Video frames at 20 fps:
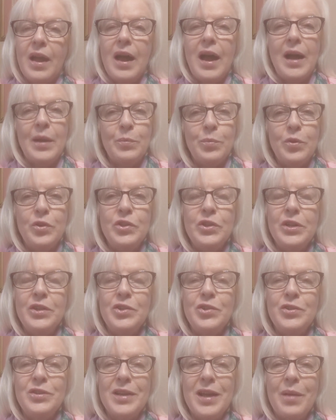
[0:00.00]
I
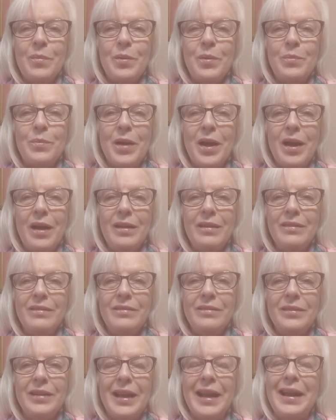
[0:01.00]
appreciate you stopping by,
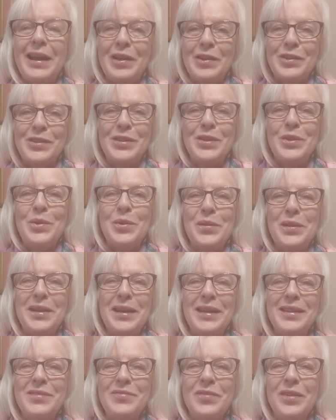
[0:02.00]
and I'll see you on the
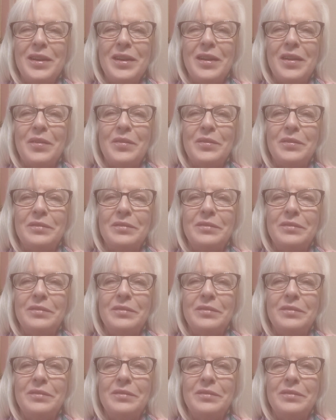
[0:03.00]
next video.